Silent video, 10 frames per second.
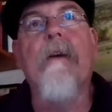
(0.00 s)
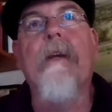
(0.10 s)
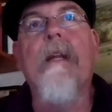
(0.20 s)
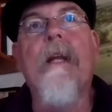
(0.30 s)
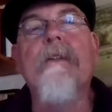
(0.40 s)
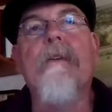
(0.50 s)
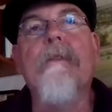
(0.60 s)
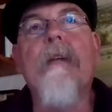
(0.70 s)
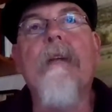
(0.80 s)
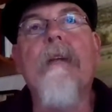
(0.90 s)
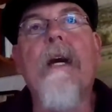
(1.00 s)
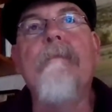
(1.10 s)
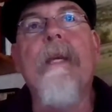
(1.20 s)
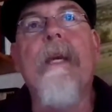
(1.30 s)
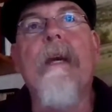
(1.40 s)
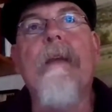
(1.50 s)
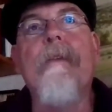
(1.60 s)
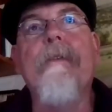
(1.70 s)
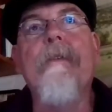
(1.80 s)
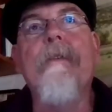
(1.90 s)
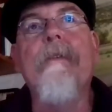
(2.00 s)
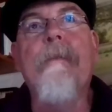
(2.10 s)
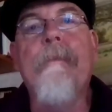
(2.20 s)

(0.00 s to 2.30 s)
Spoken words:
archaeological sites, because,